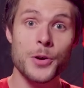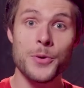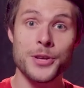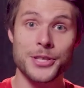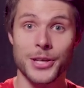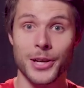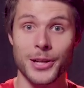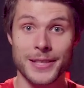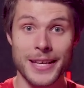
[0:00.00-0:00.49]
the
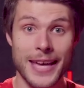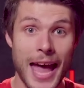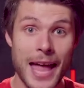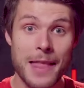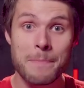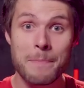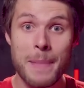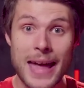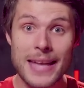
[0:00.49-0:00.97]
result.
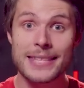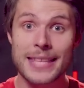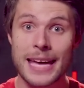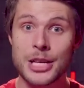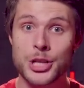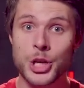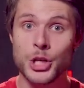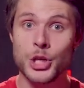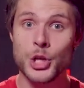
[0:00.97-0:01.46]
Again, pay
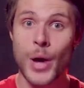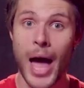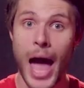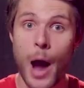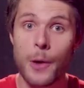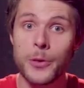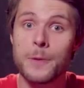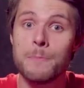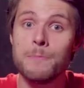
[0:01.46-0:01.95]
attention to
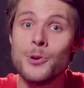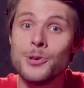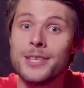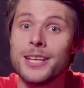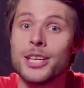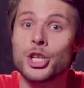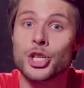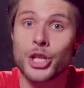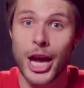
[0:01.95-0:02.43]
how the
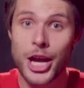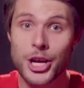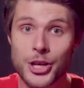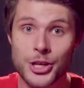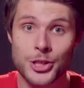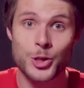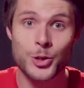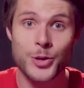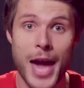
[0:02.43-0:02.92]
music
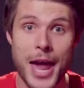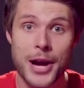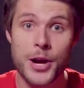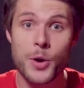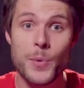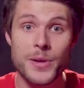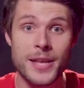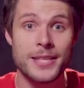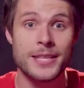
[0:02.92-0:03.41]
changes
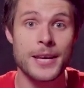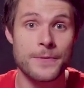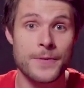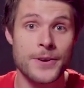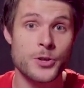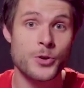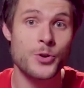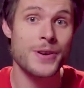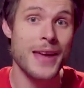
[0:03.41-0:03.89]
together with the
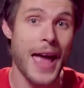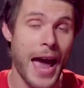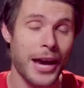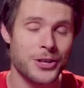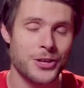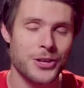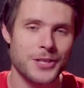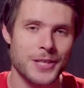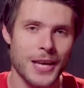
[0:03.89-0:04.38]
different
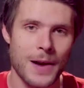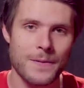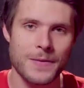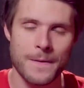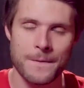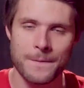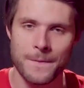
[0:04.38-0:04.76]
reactions of the